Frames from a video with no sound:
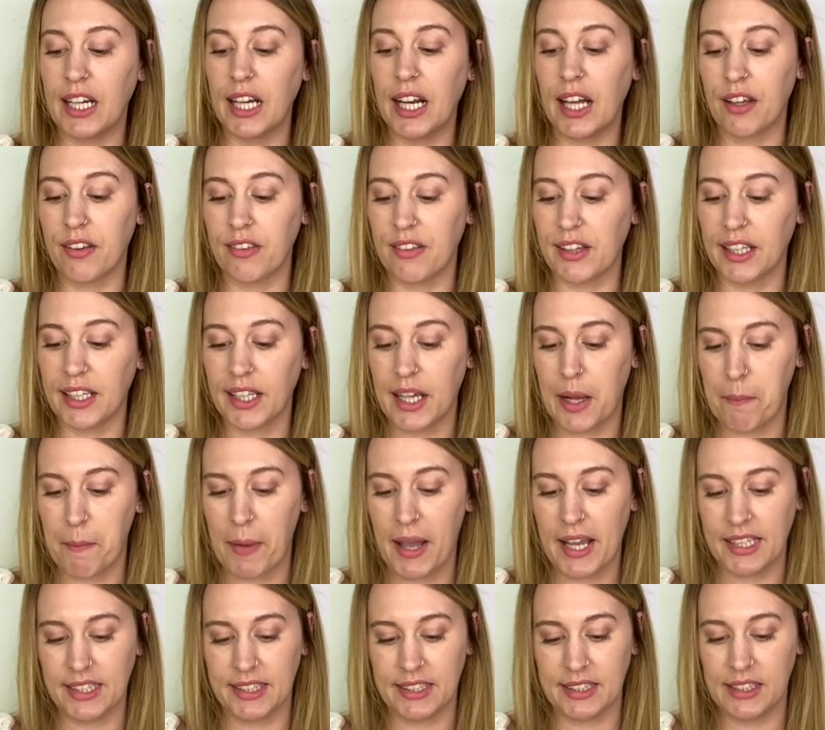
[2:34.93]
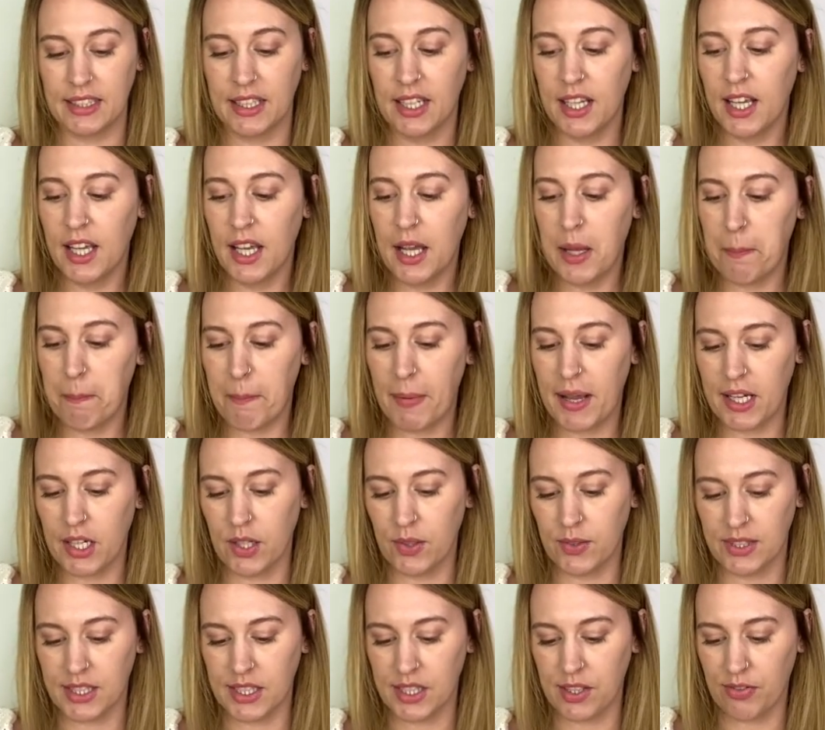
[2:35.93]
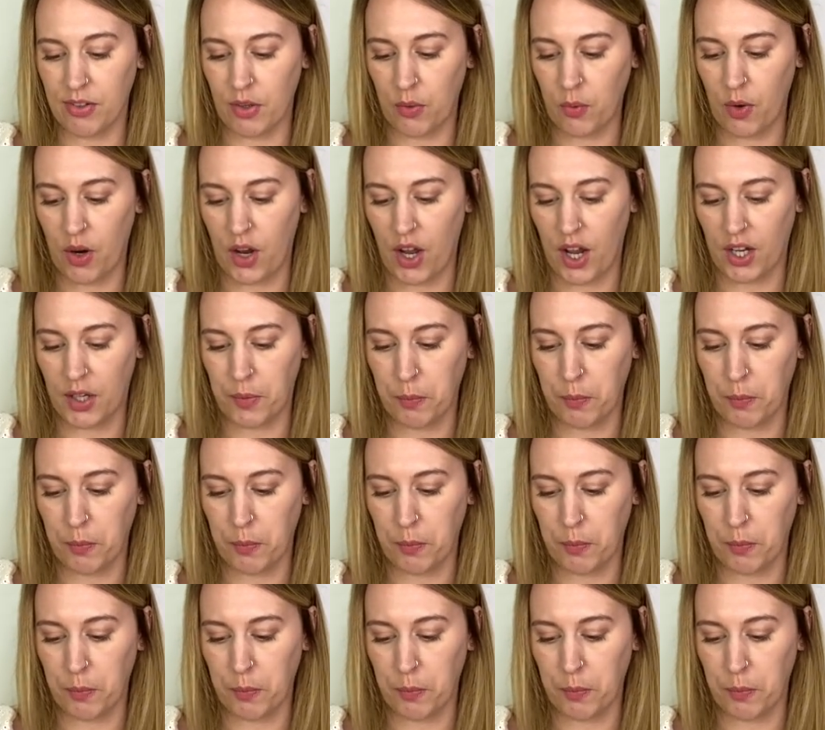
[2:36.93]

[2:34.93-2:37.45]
I think I might use this for work.